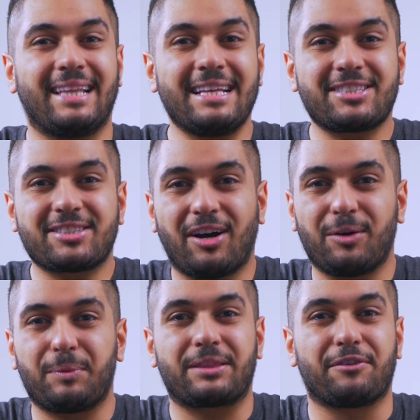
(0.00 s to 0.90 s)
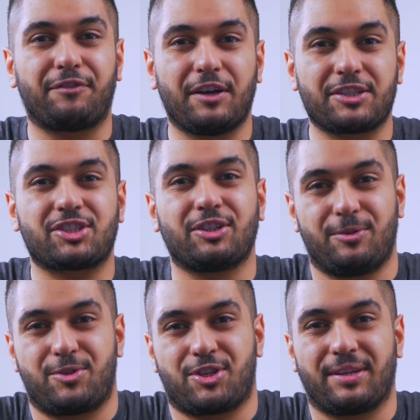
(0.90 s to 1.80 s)
let's start with the first
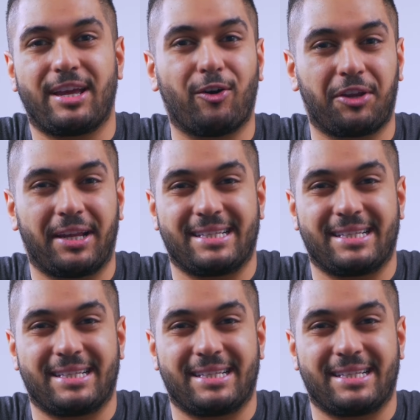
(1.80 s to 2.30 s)
solution on our